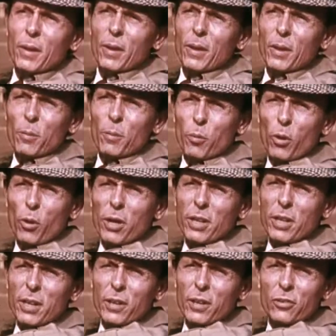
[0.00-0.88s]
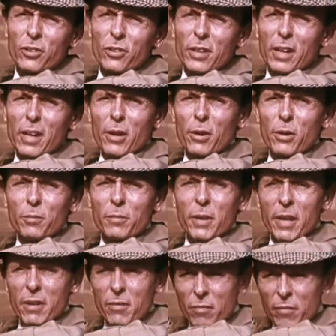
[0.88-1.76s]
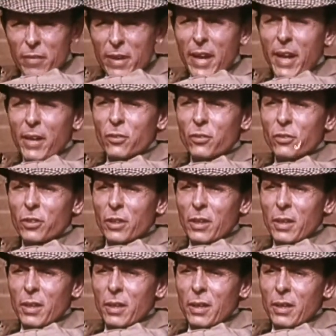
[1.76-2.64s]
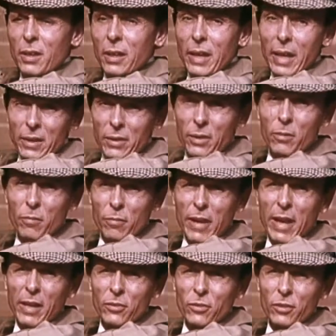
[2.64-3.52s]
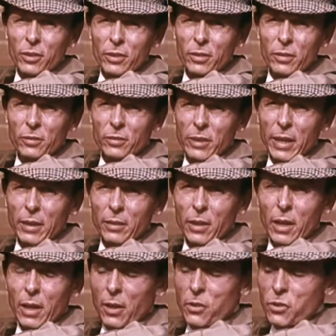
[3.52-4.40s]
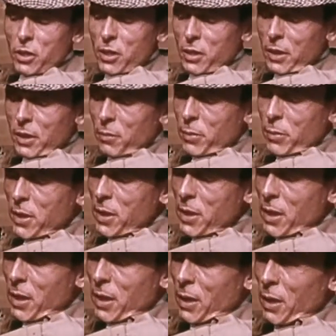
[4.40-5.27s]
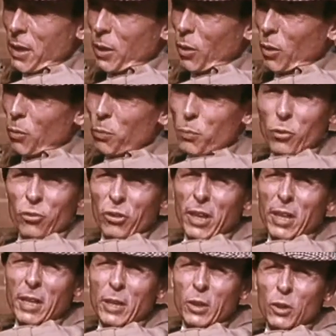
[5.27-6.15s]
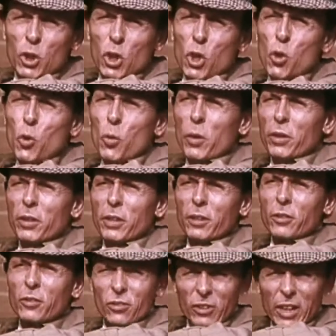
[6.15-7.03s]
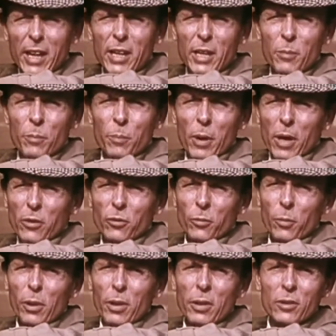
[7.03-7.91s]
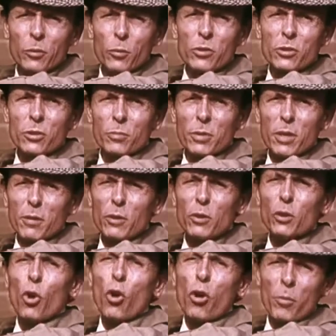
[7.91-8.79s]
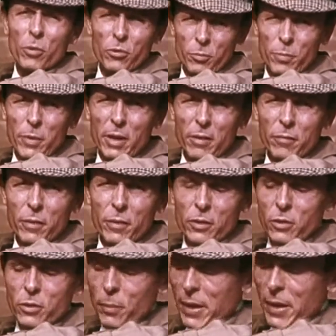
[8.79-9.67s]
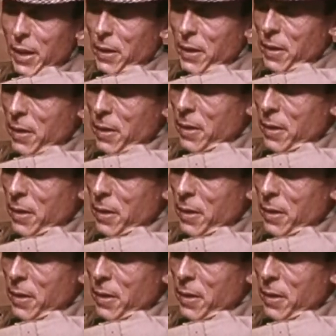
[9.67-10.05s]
The point is that our advanced and advancing technology can be oh, presenting new and exciting possibilities which can be of enormous benefit to man.